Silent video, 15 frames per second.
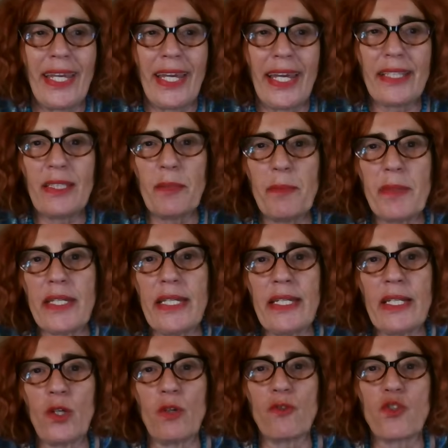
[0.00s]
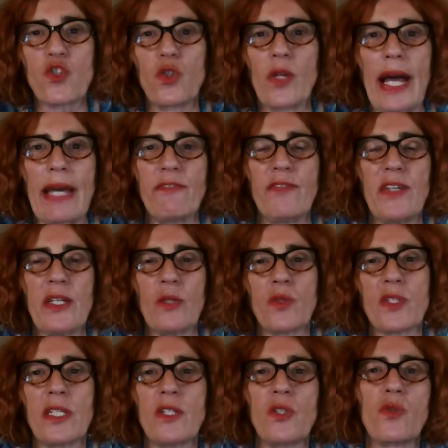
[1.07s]
At the beginning of July,
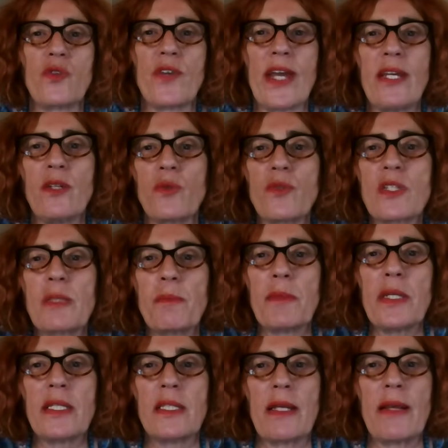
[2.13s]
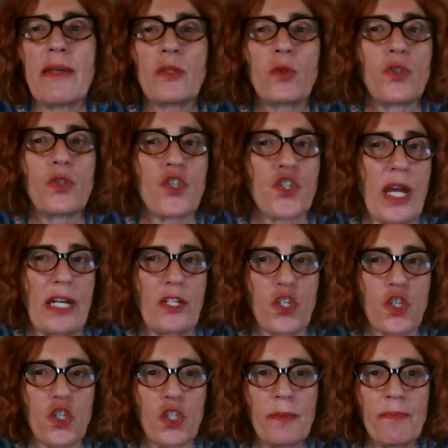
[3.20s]
Venus and Uranus meet in
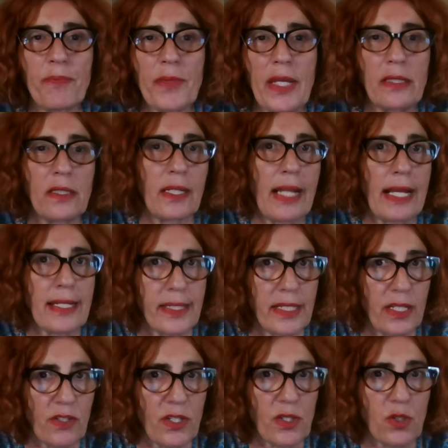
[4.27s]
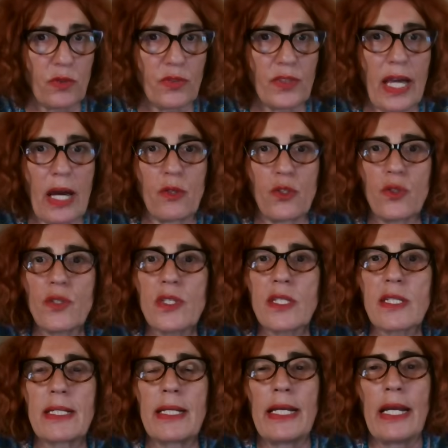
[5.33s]
conjunction at the last degrees of
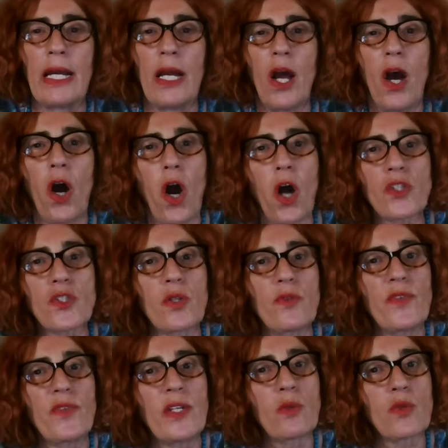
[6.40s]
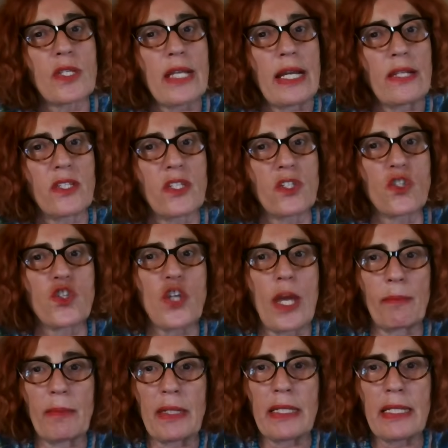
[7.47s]
Taurus. Also, Venus enters
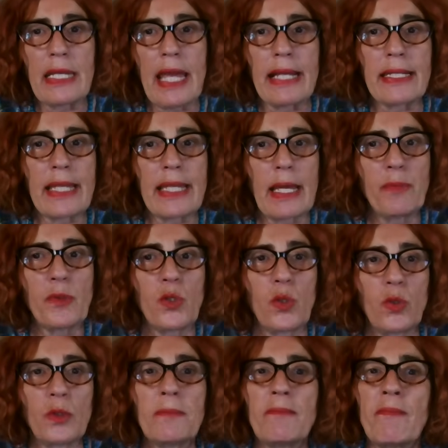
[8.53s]
Gemini and Neptune